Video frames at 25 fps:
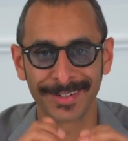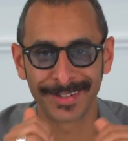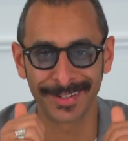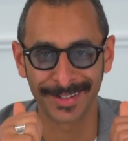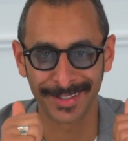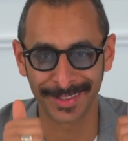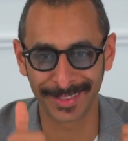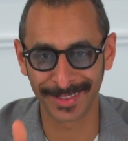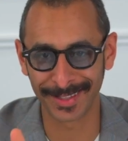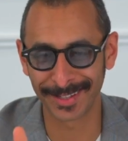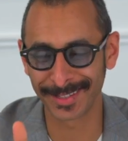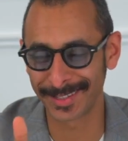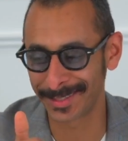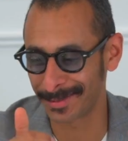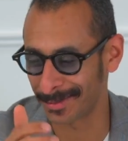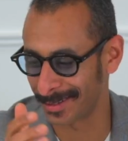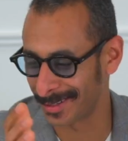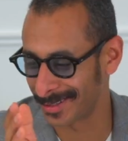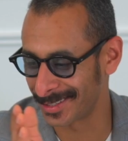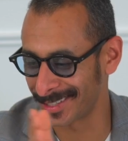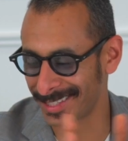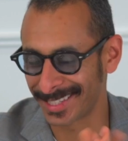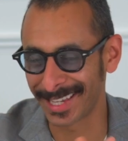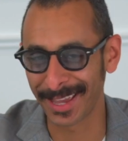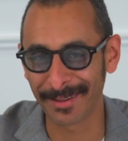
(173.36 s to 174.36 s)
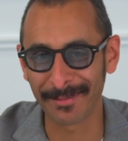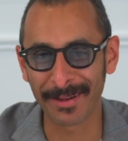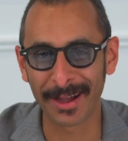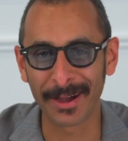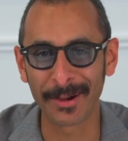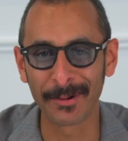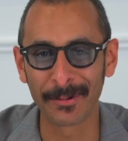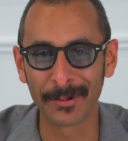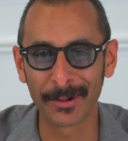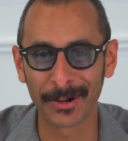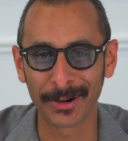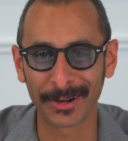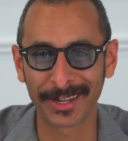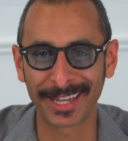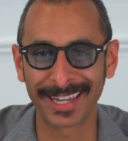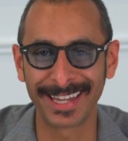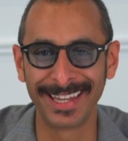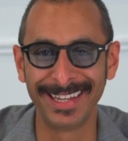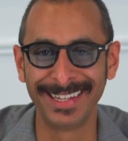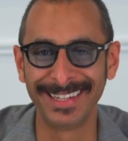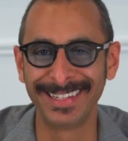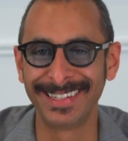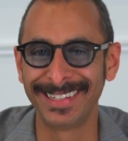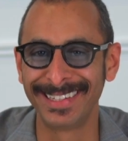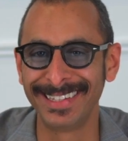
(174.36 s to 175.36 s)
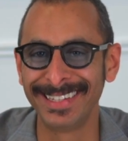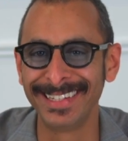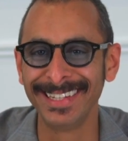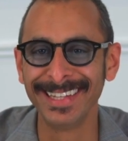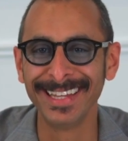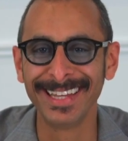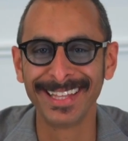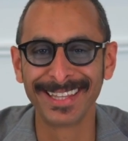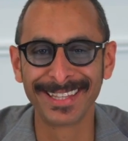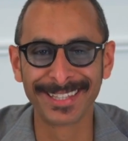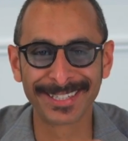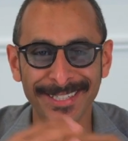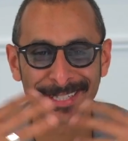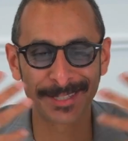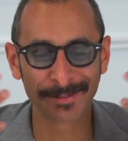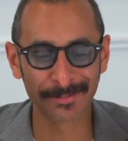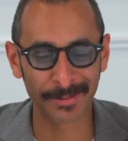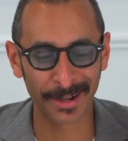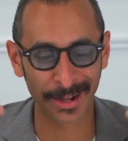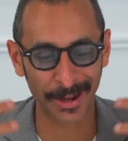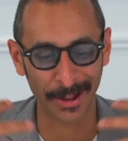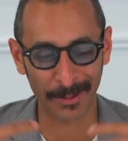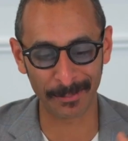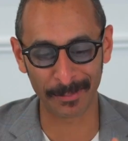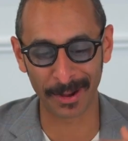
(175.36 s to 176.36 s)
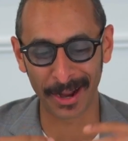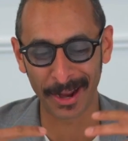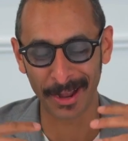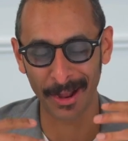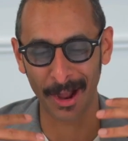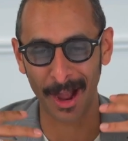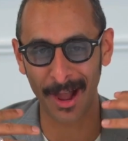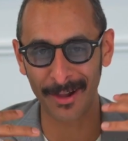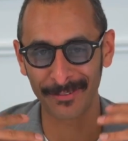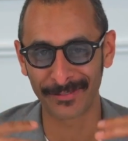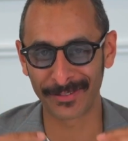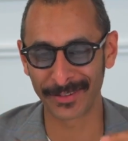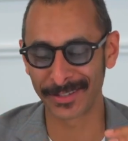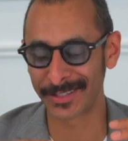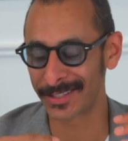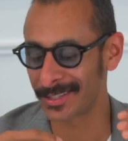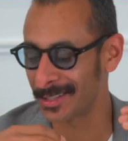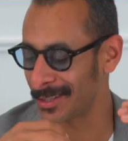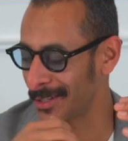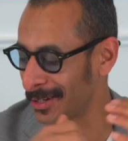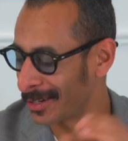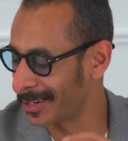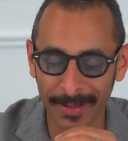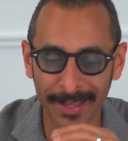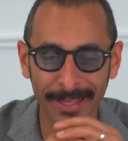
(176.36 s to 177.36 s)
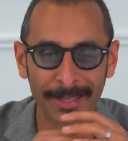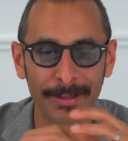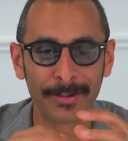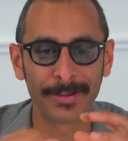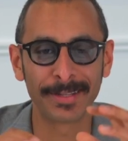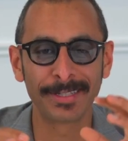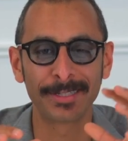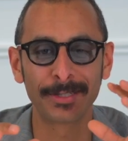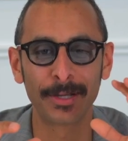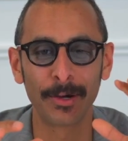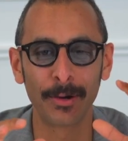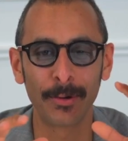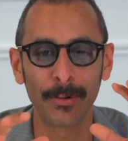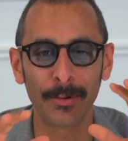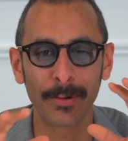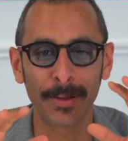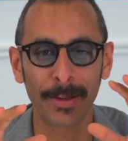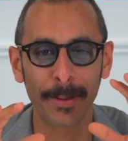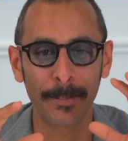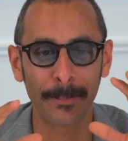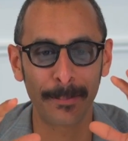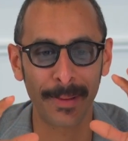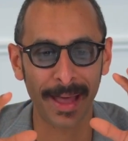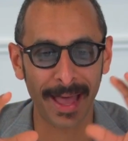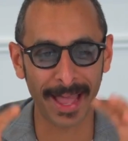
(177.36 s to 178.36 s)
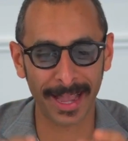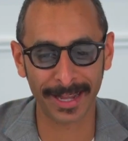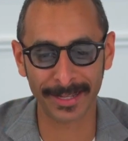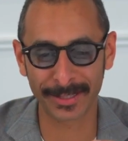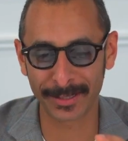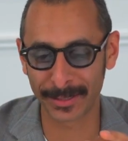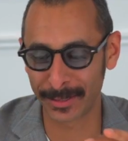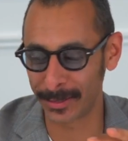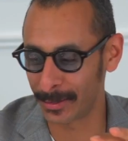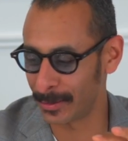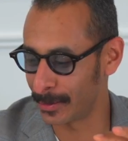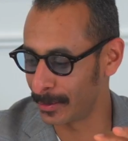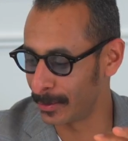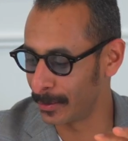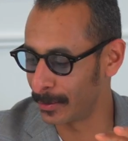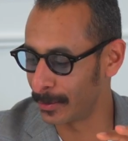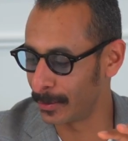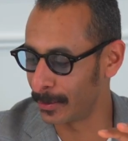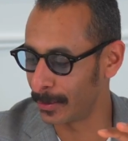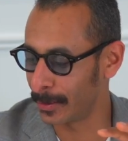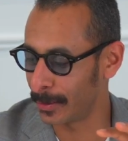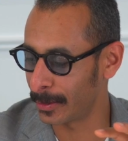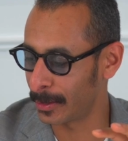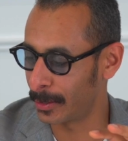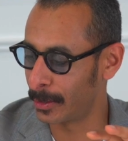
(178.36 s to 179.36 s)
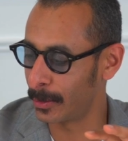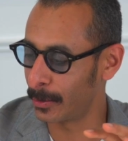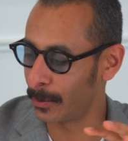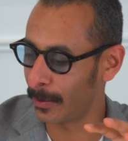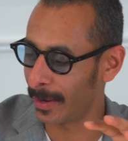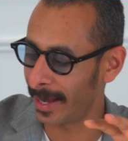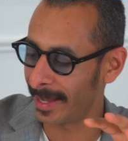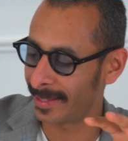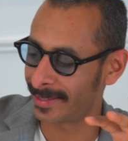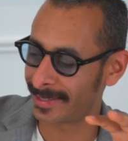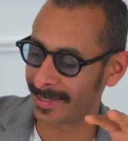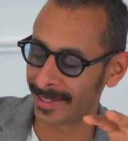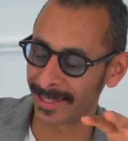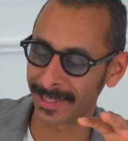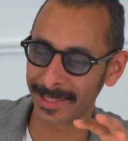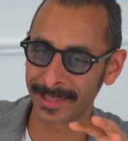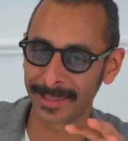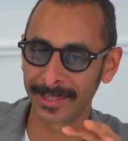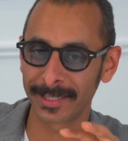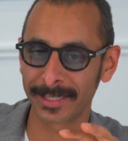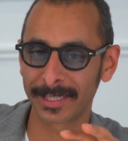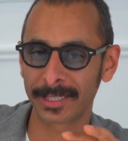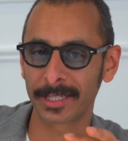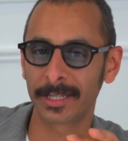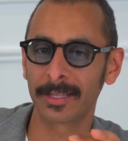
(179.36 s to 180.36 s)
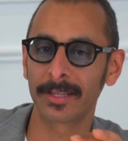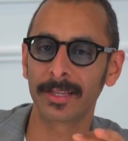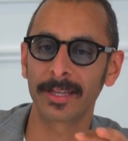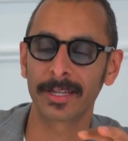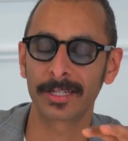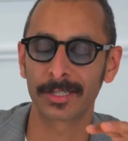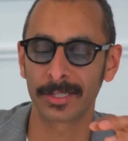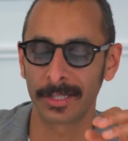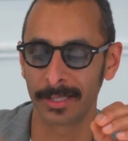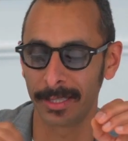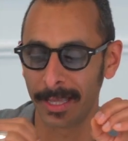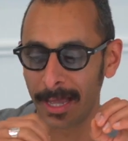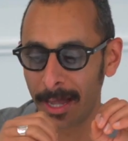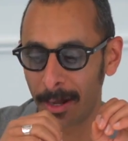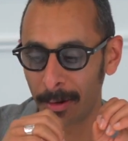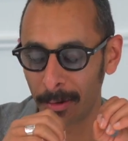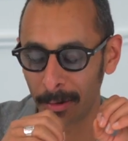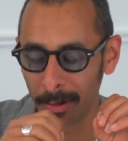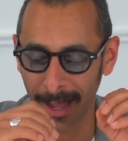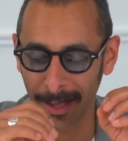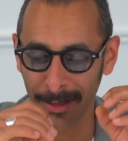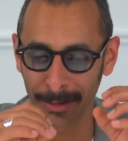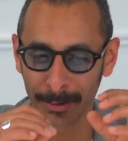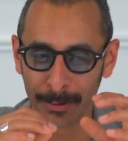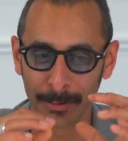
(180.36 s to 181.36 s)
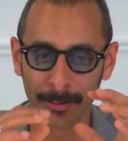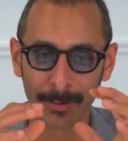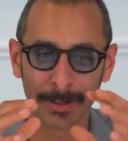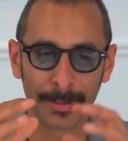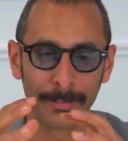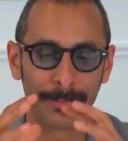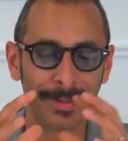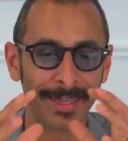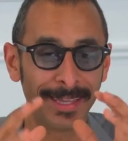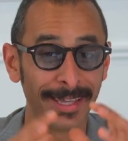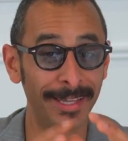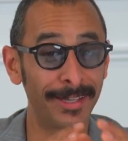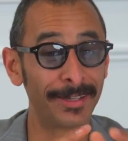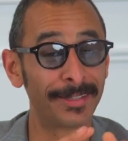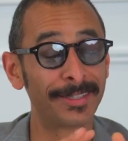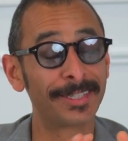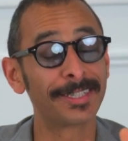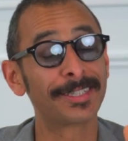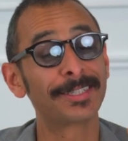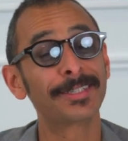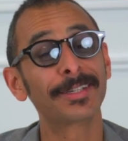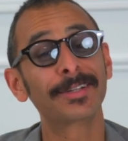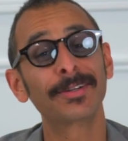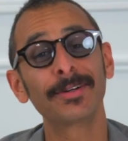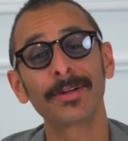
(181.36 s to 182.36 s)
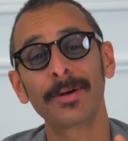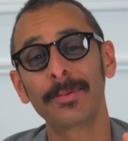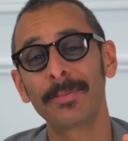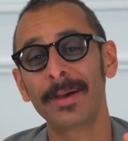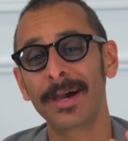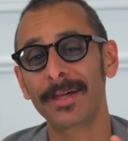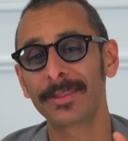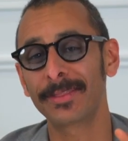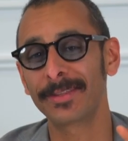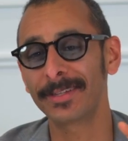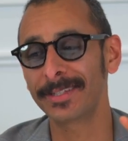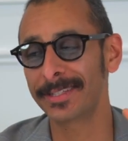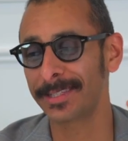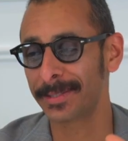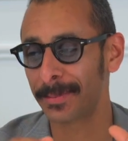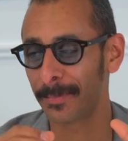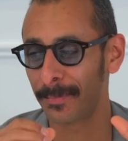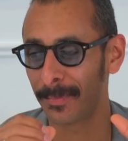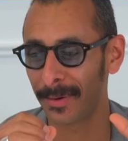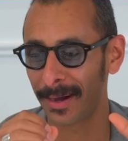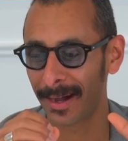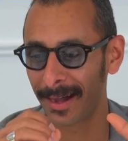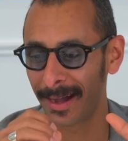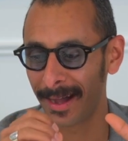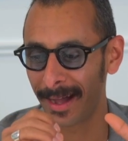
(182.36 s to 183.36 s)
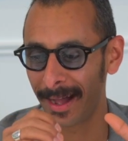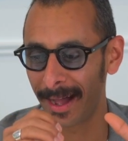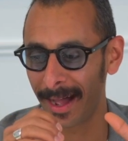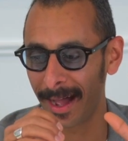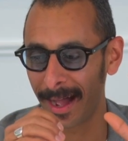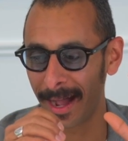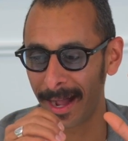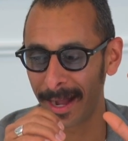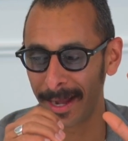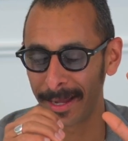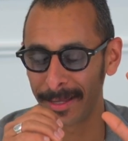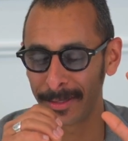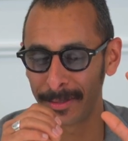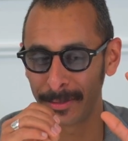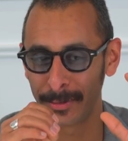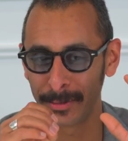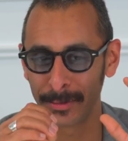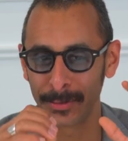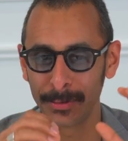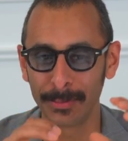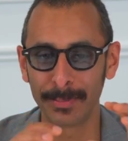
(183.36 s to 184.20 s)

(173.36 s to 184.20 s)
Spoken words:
right, thanks, man. Just came out of work. This is my office look. Anyways, going back to curating this collection. Now, I don't want to be egotistical about this, but I do